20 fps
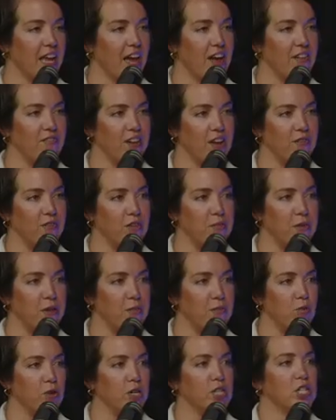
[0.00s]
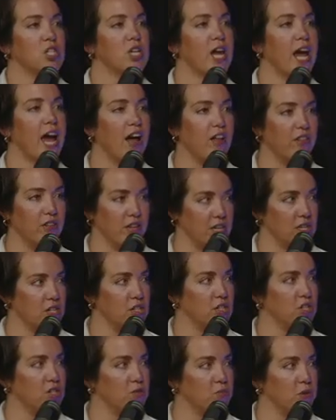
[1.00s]
like I've never been more
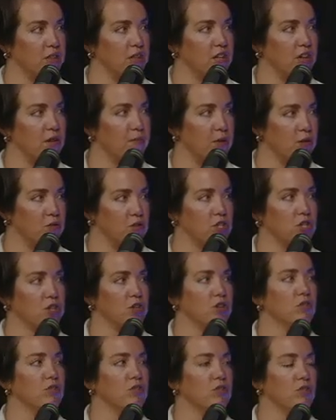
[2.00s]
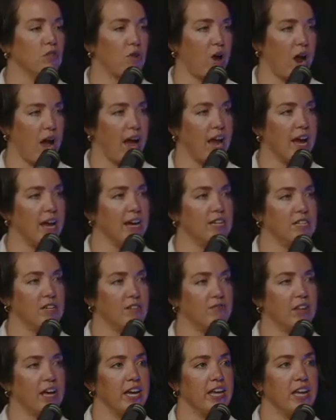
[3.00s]
challenged with the emotional grind
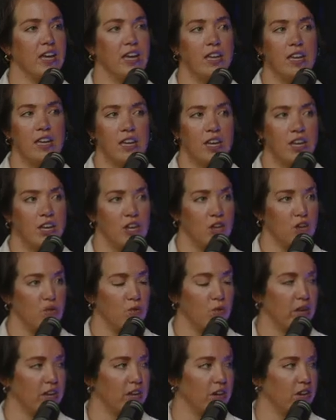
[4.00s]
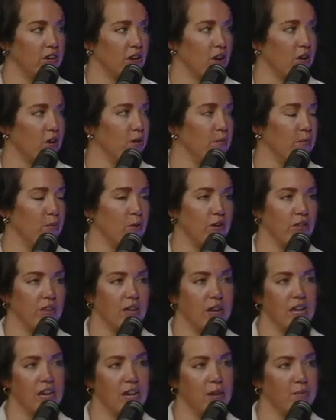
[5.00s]
of like, you will hear no more
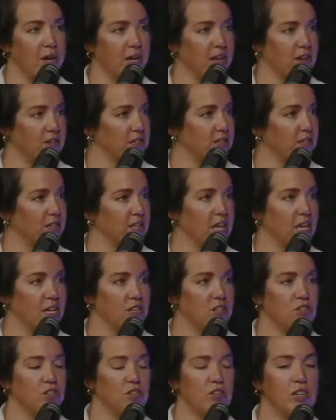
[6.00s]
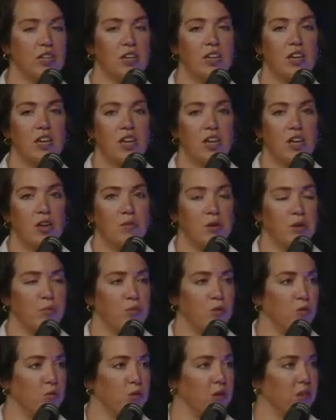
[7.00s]
than anybody else in the industry. Yeah.
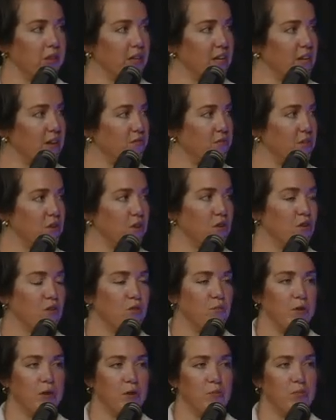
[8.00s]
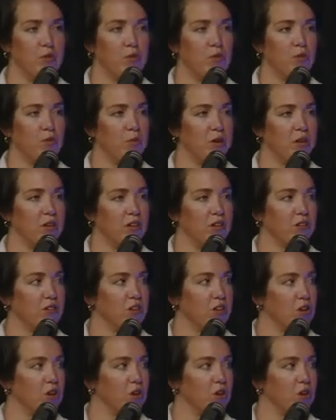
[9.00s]
People will leave you. People will,